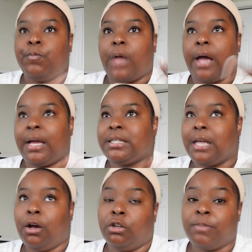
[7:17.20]
I guess
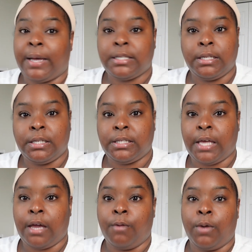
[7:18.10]
that goes back to the
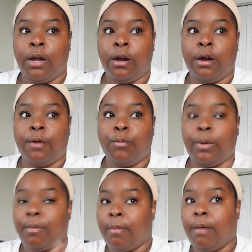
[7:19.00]
saying where
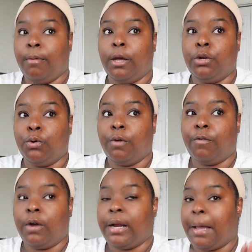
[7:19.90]
weeping may endure
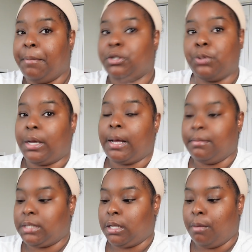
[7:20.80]
for a night, but joy
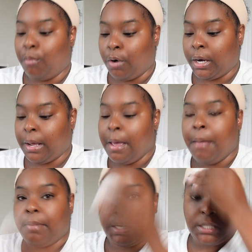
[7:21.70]
comes in the morning,
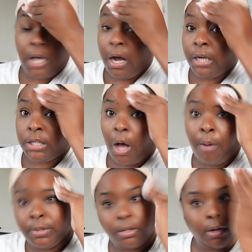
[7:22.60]
because God is
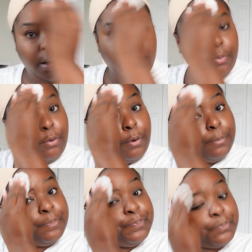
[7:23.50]
always going to come through.
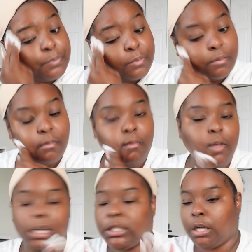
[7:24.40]

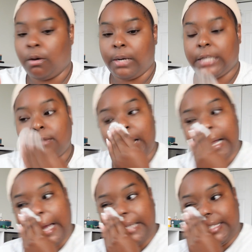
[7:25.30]
So that's what I
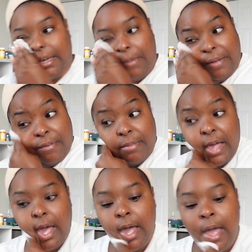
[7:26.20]
kind of took away from that.